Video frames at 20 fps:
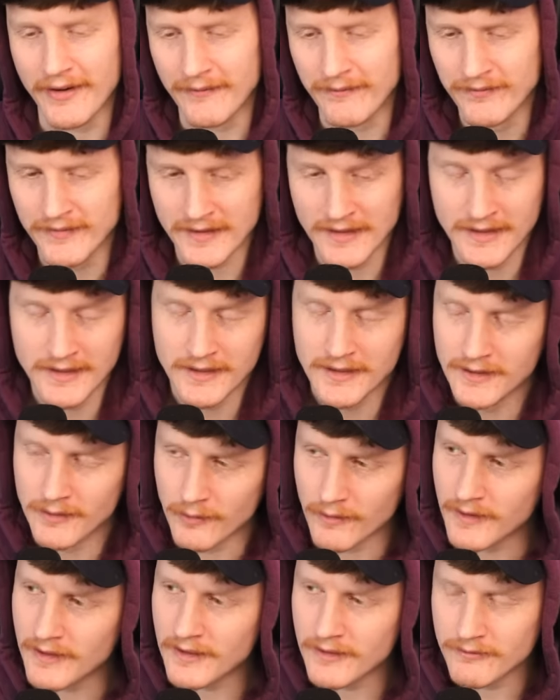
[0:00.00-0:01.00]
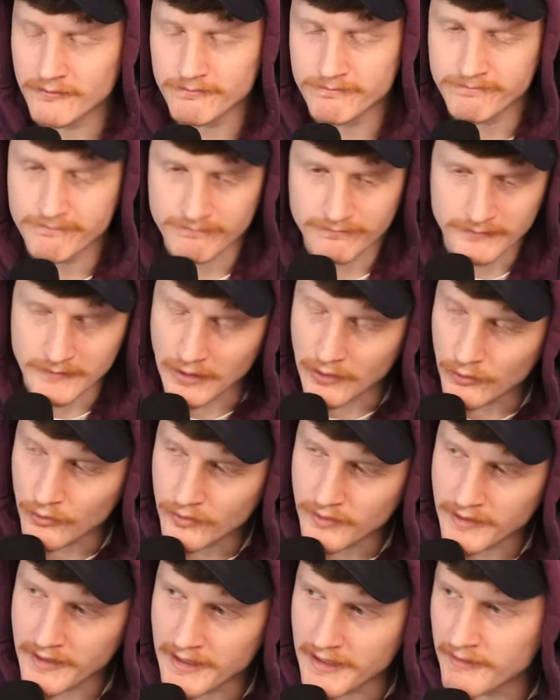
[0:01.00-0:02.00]
it? Well,
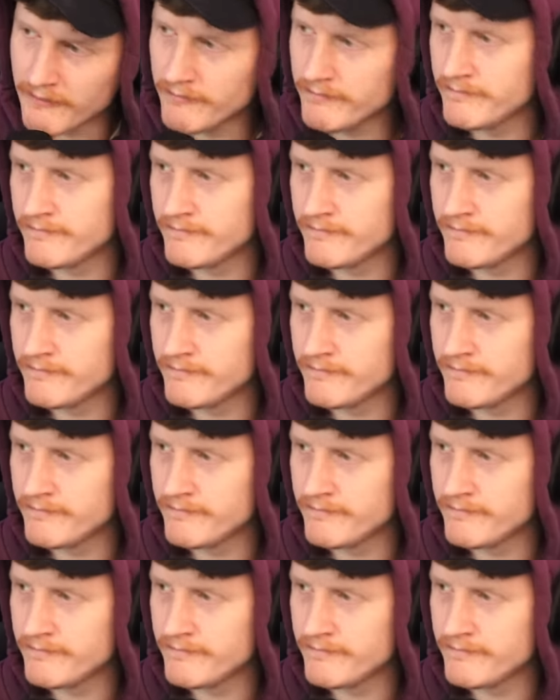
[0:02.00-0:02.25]
okay.